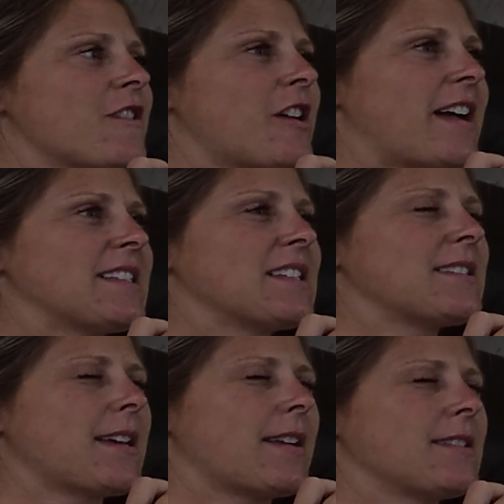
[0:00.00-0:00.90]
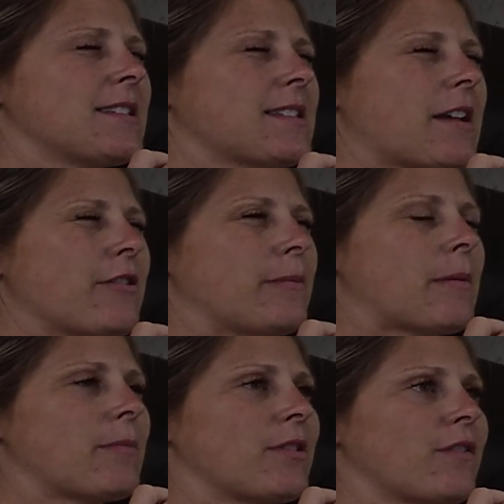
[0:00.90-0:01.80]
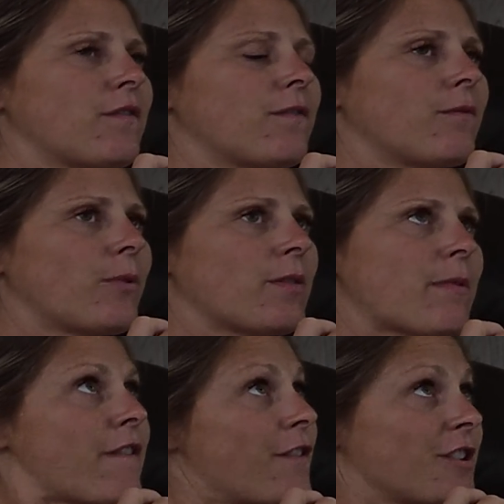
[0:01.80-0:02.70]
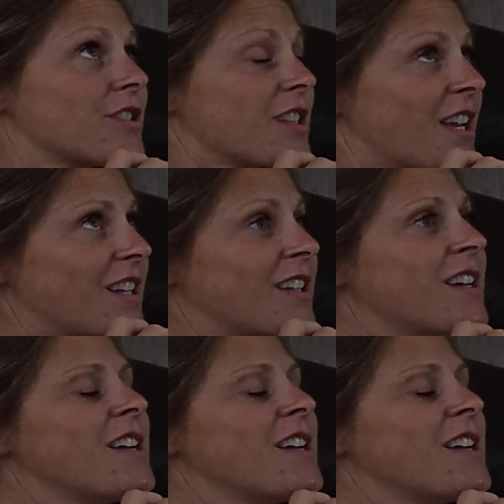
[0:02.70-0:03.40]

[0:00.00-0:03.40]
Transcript: feel as intense as I remember with my first kid.